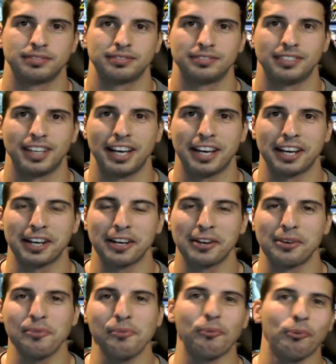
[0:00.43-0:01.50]
Hey,
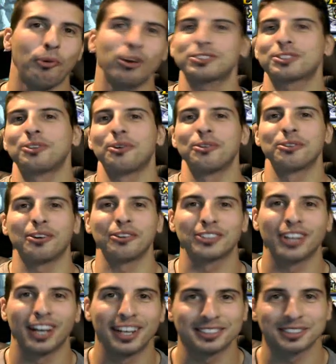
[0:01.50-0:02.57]
what's going on,
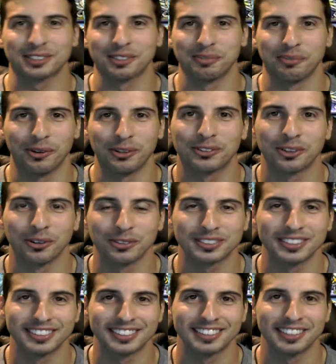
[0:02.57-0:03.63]
guys? It's your boy Toast,
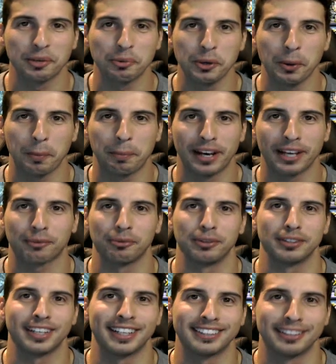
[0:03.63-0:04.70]
and today we are back with
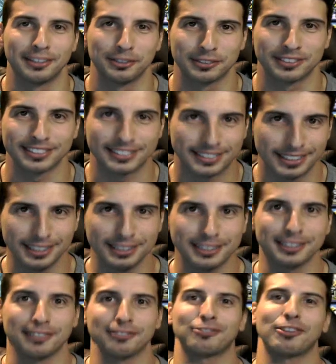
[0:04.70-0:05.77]
another
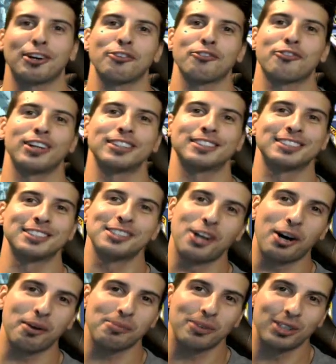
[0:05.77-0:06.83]
Dissidia Final Fantasy
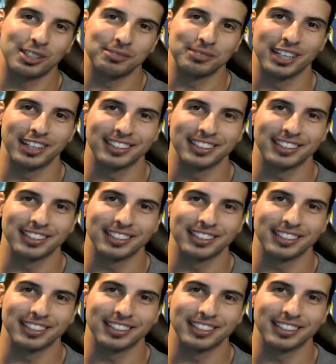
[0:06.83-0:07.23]
Opera Omnia.